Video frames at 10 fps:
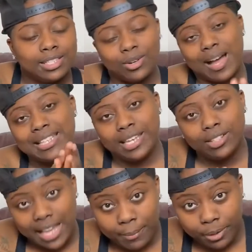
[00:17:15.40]
So I
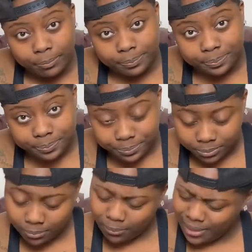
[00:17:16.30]
tell Domo,
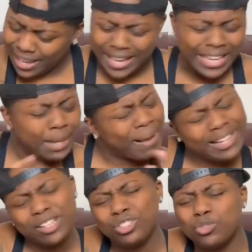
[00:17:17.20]
and
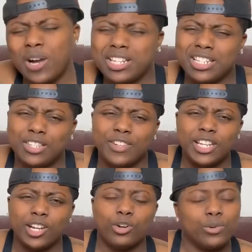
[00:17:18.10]
anybody else who's watching this
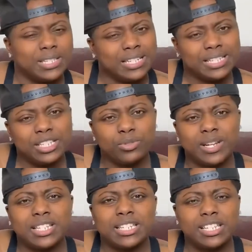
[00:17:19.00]
video who's in a
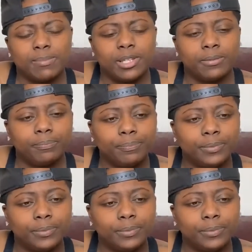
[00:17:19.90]
situation similar.